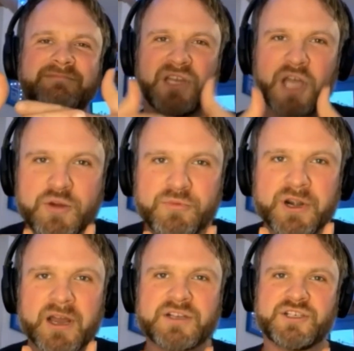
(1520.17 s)

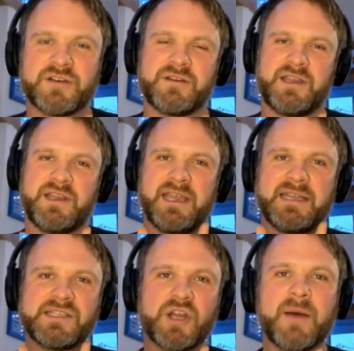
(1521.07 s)
co-production.
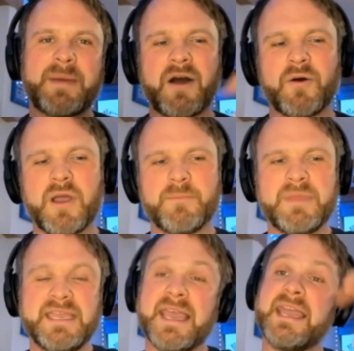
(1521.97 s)
It's not about
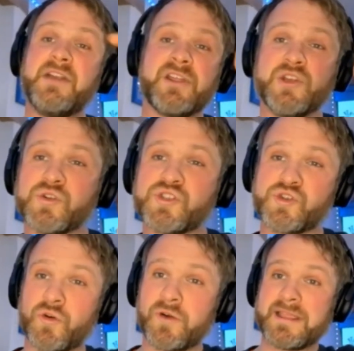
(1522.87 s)
me hearing your
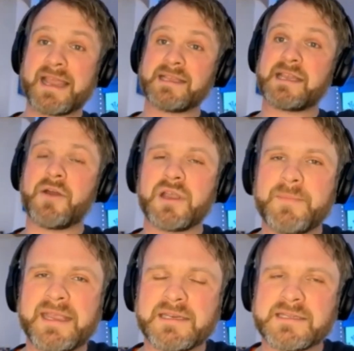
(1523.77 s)
story and then going and
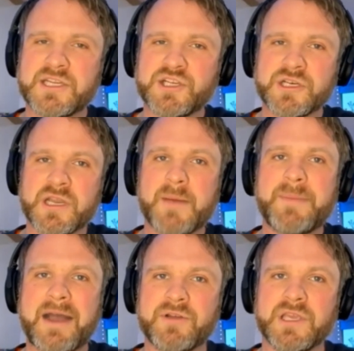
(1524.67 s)
making a decision
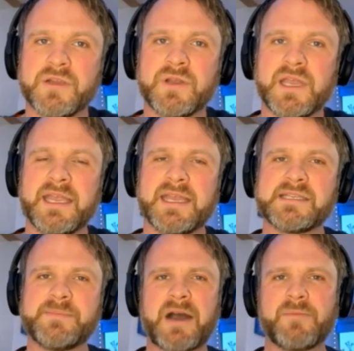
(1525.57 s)
about you.
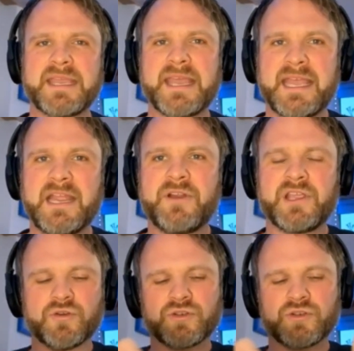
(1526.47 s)
It's about me hearing your